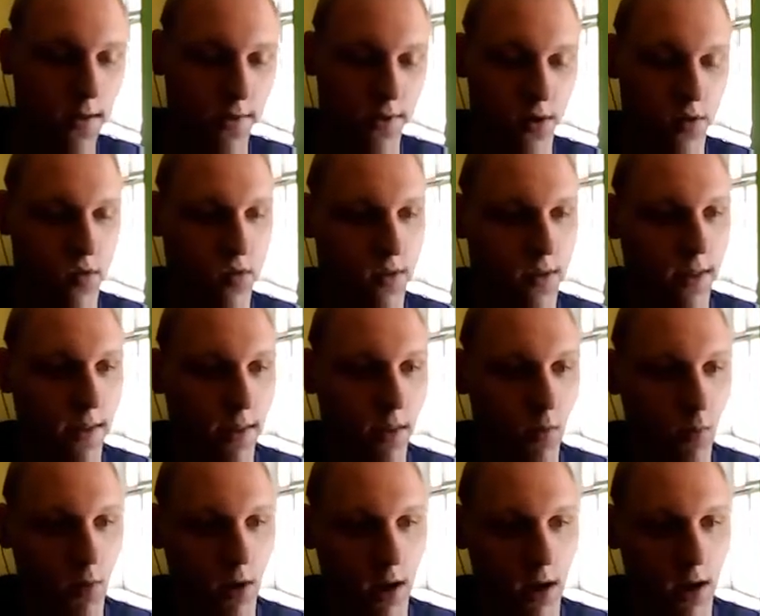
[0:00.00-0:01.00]
There's another
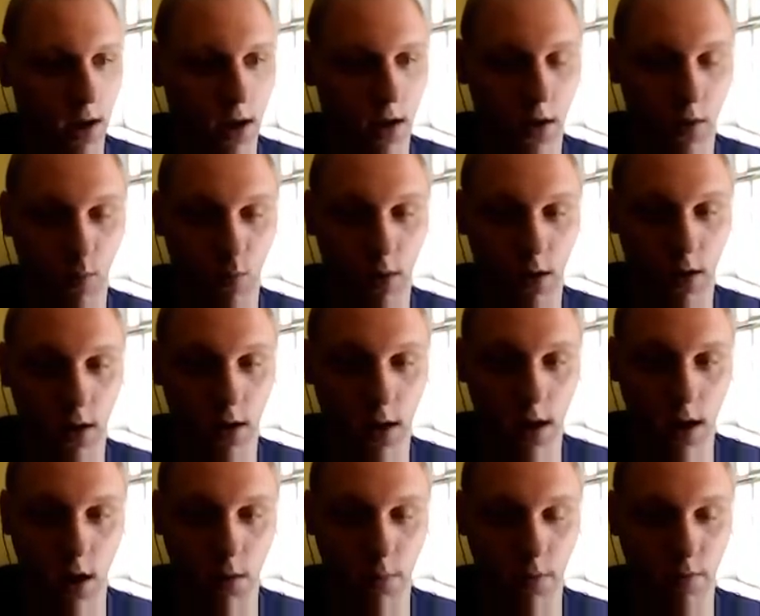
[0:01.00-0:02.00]
way, and the one that
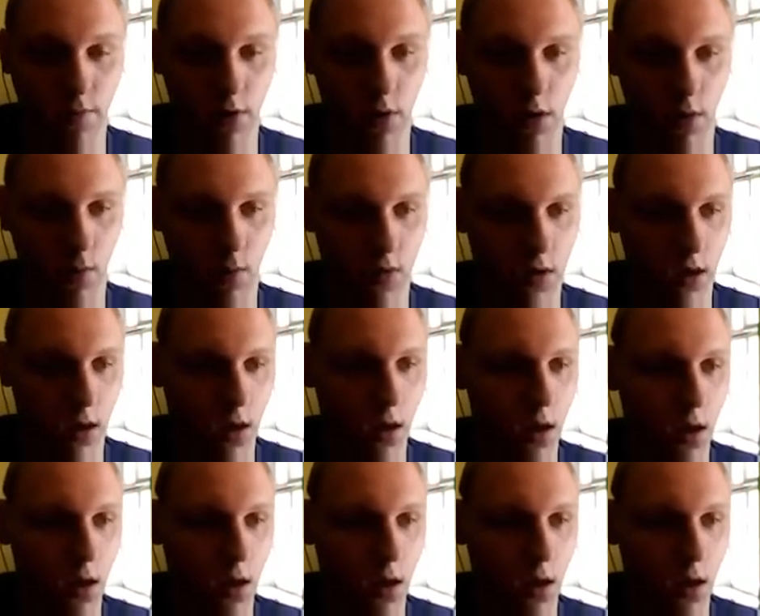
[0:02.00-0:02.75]
I prefer using.